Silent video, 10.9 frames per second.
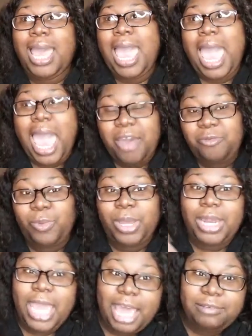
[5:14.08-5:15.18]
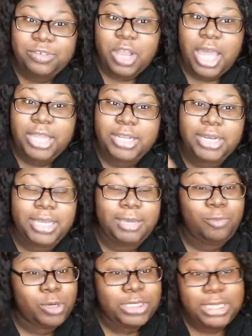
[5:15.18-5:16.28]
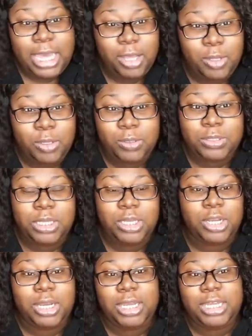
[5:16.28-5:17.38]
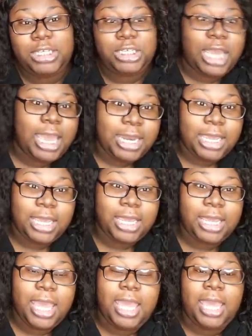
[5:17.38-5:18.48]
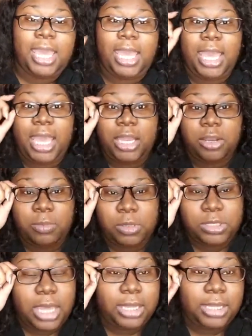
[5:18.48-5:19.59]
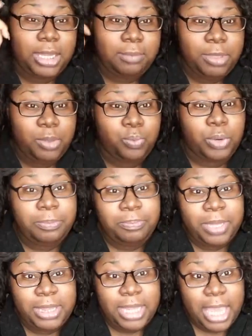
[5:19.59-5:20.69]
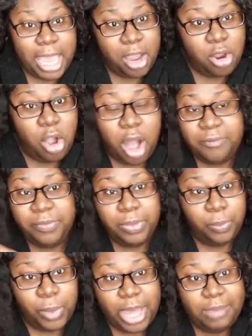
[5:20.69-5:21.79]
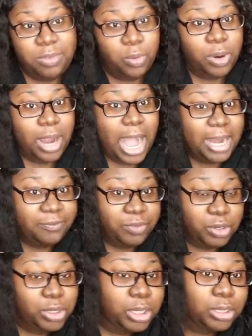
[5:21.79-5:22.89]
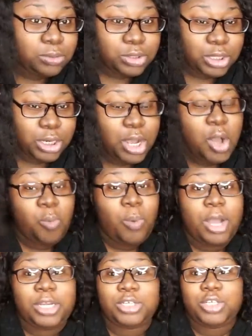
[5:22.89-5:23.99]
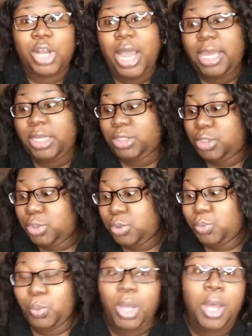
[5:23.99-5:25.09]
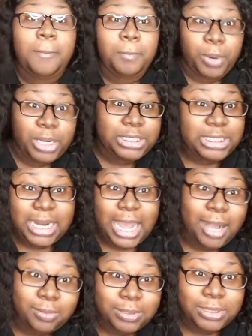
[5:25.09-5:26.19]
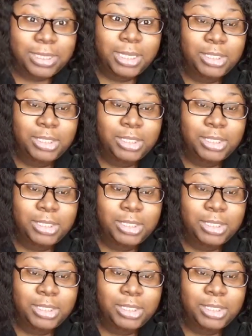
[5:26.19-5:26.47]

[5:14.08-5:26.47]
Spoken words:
half wet, half dry, you're going to get more tangles, and you're going to get shedding, and you're most likely going to be ripping the hair off of the wefts or out of your closure while you're trying to brush it out